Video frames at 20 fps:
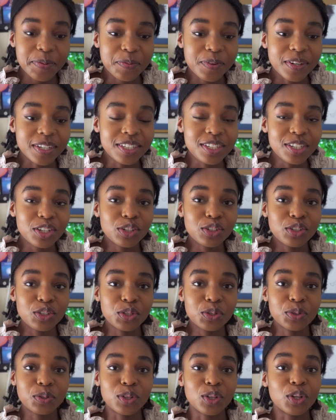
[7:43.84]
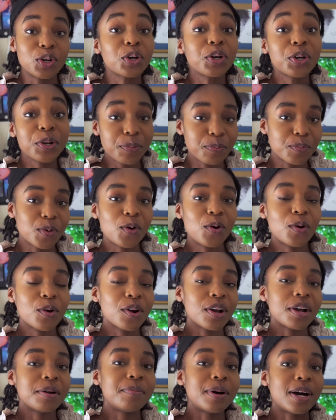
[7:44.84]
wanted to learn
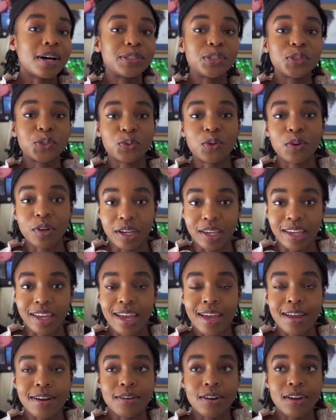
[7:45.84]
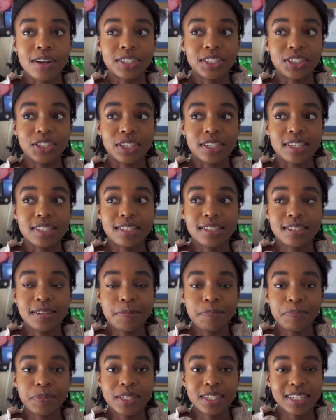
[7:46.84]
more about drawing and not just
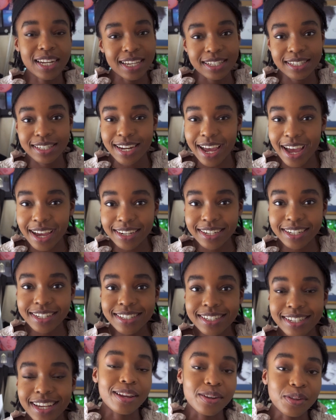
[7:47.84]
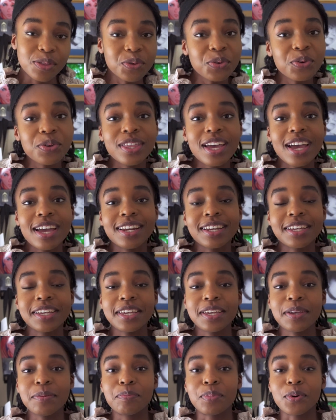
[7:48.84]
stay stagnant. And through that,
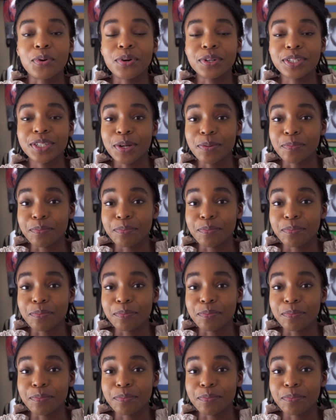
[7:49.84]
he bought